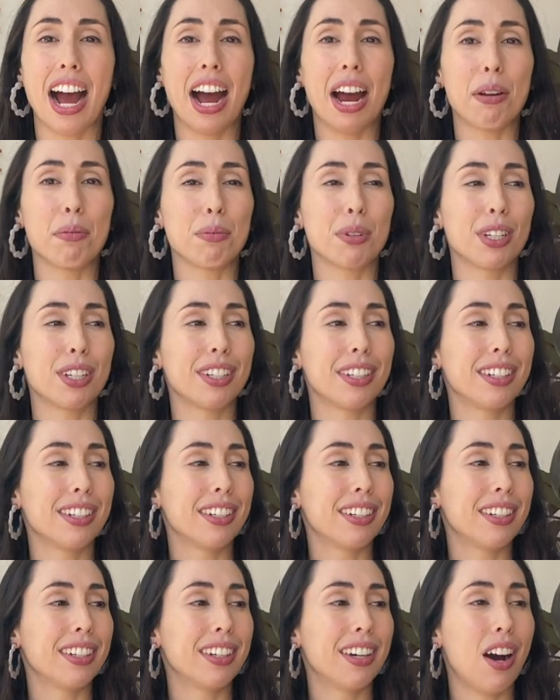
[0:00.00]
I'm
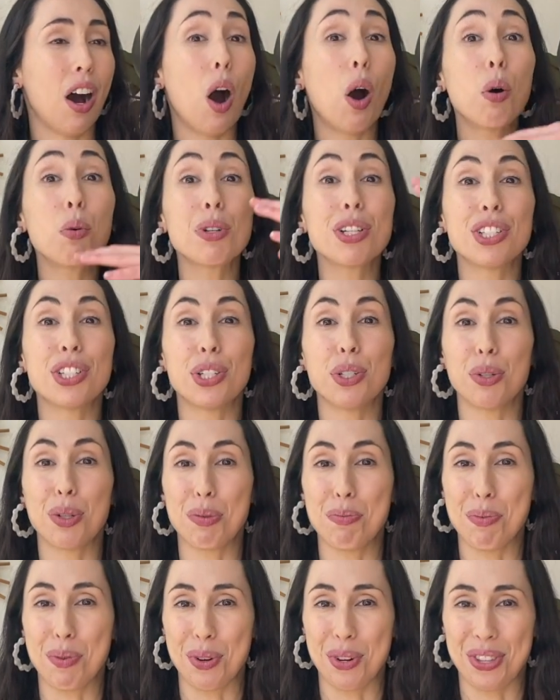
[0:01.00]
always
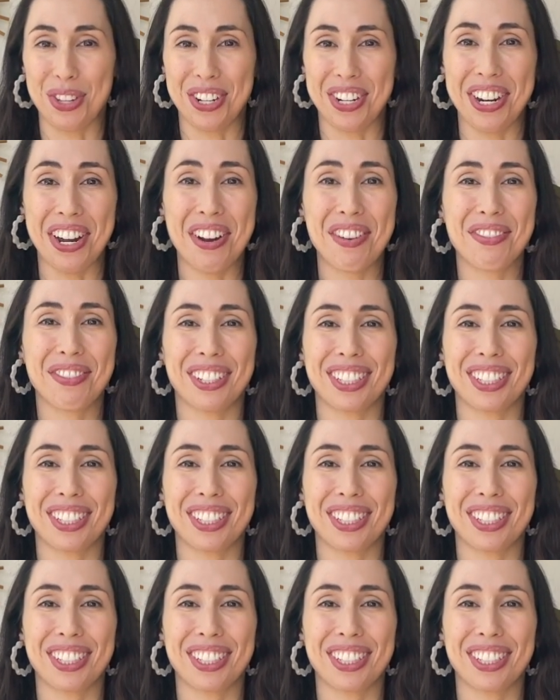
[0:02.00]
doing more than enough.